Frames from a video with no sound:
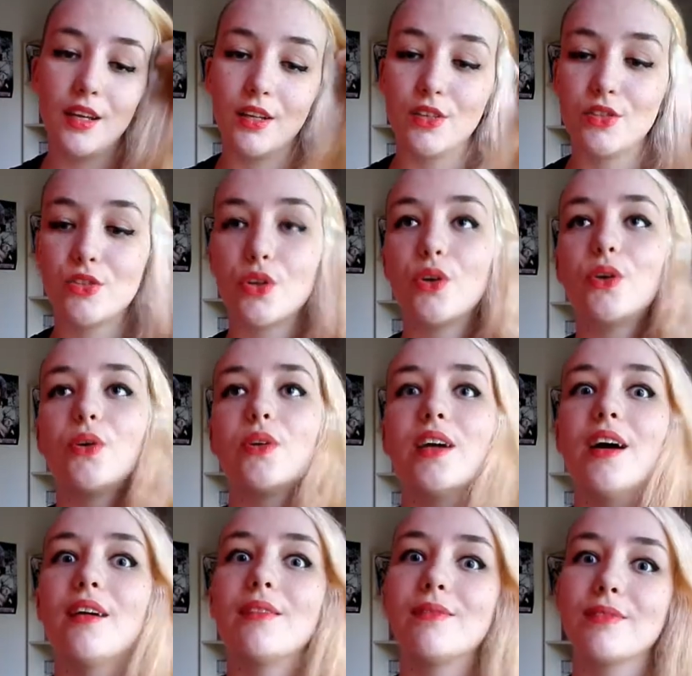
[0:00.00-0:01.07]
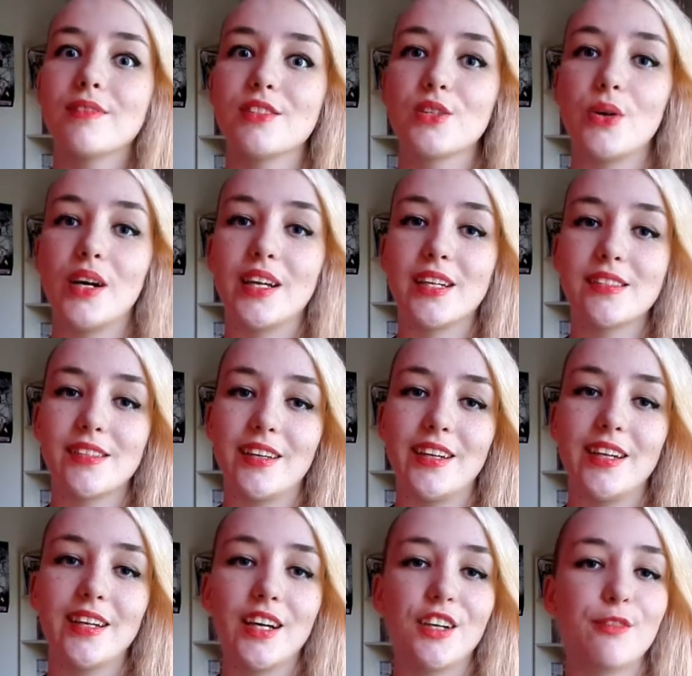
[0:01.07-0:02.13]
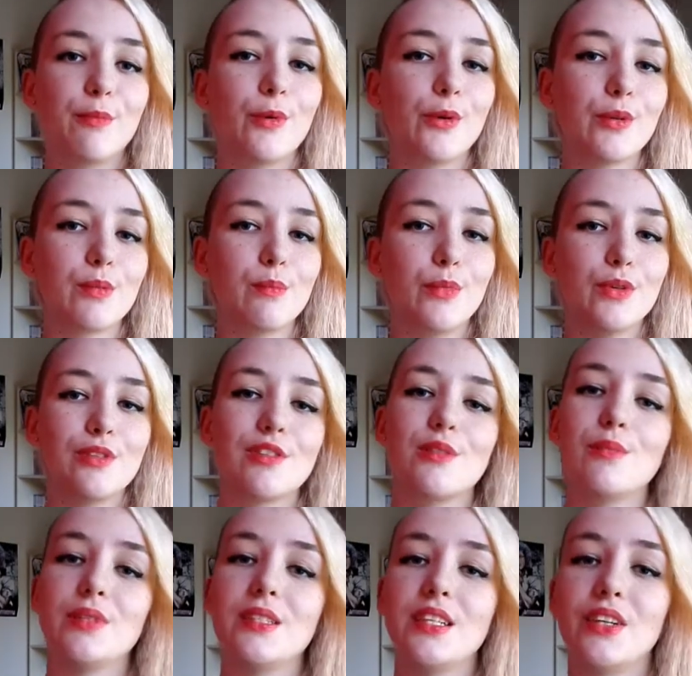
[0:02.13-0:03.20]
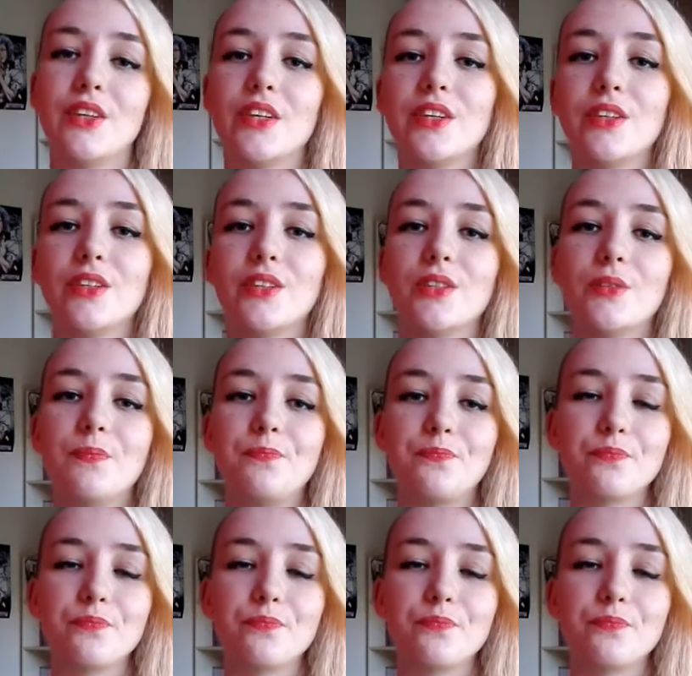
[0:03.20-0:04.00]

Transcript: So yeah, it's quite exciting. I've bought most of the material.